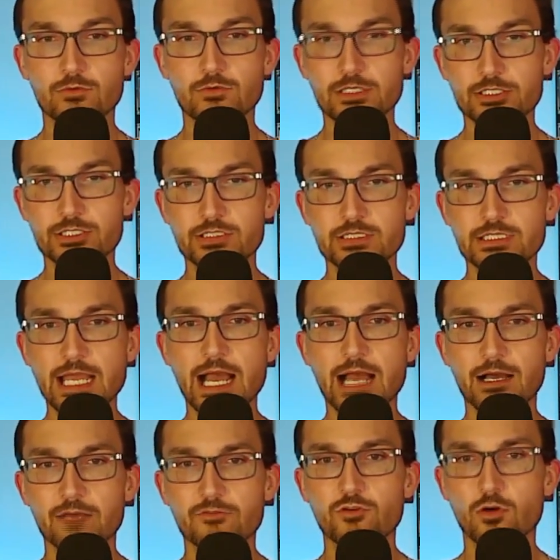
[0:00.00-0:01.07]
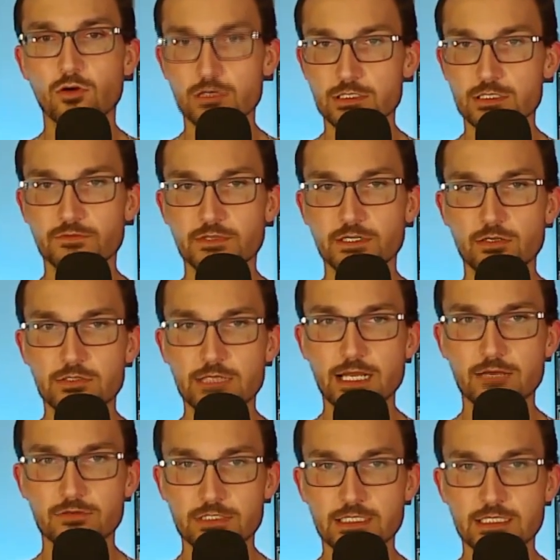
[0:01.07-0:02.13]
Which, yeah, of course, if you go
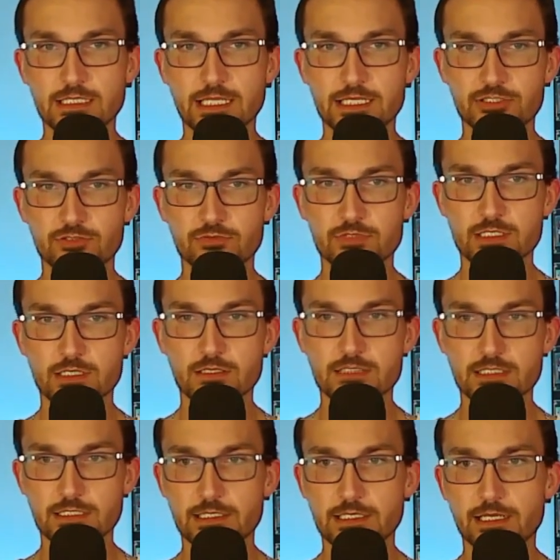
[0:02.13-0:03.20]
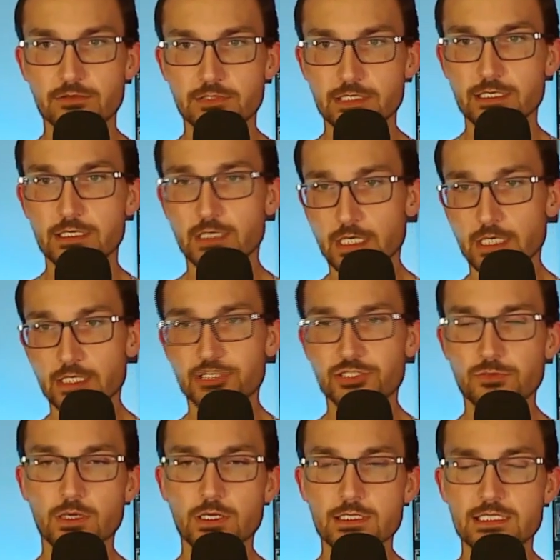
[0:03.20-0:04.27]
down to the election results that are down here, she
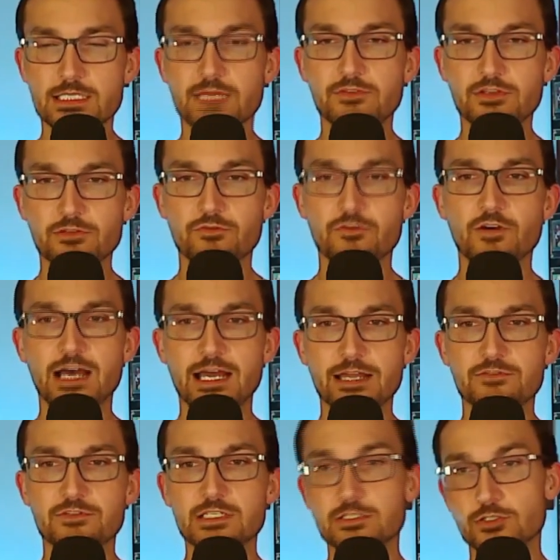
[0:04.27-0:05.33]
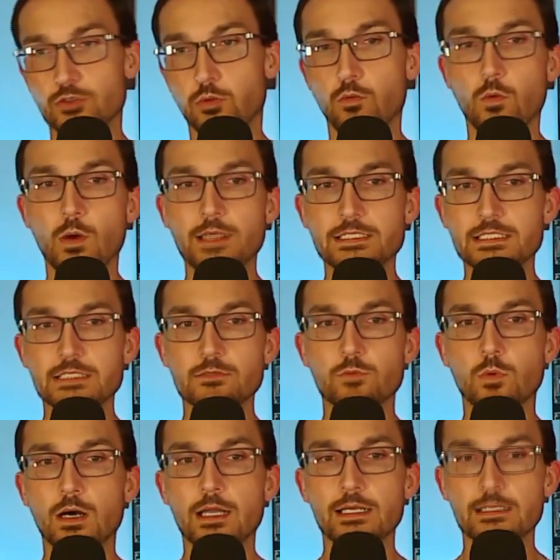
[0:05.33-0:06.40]
won
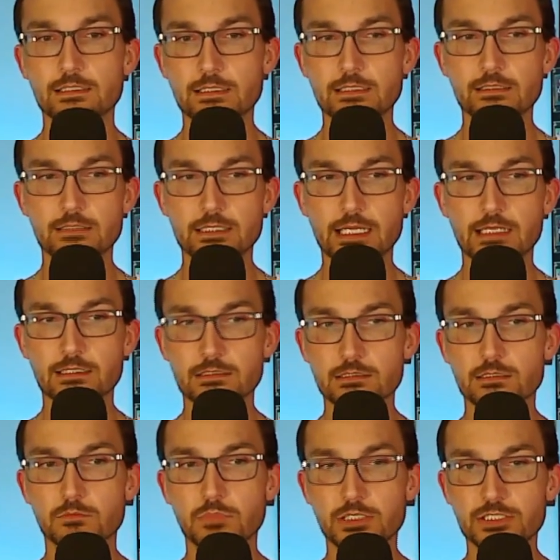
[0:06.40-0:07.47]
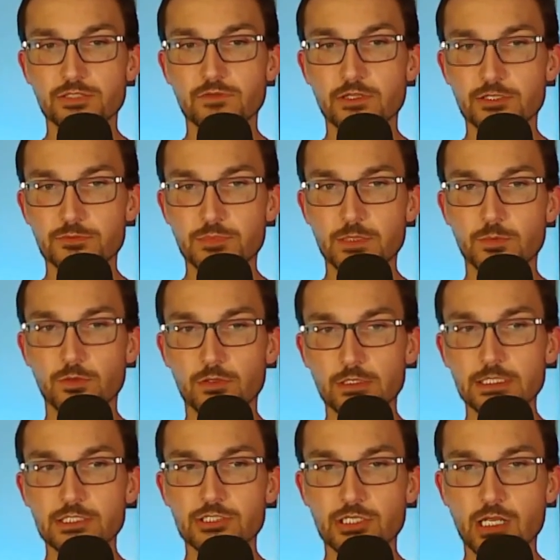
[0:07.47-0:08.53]
75-21, and yeah, just a bunch of other people
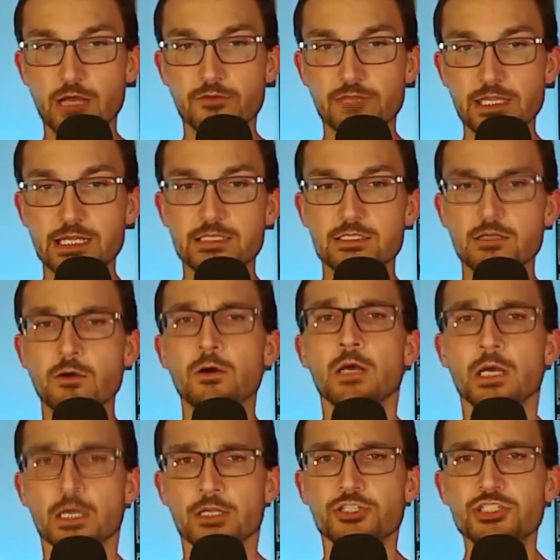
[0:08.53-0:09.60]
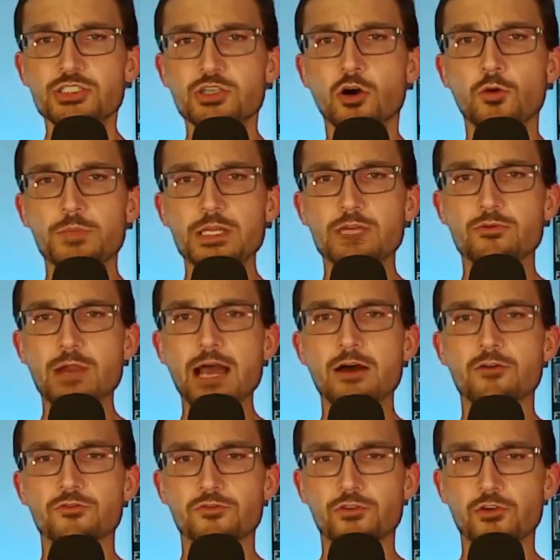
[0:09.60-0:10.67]
leeching off of that. So she's going to be
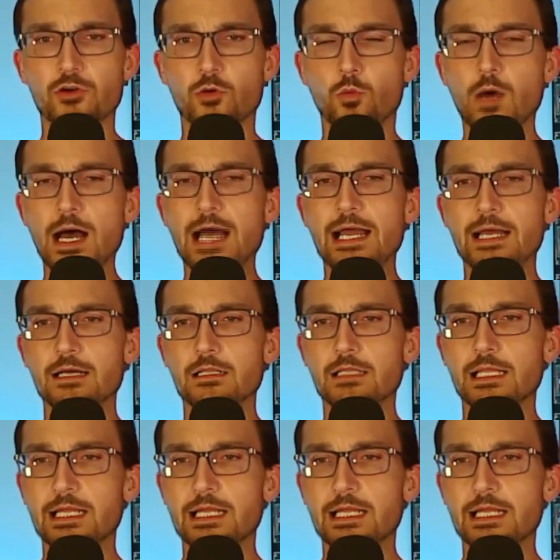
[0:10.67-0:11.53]
around for a while.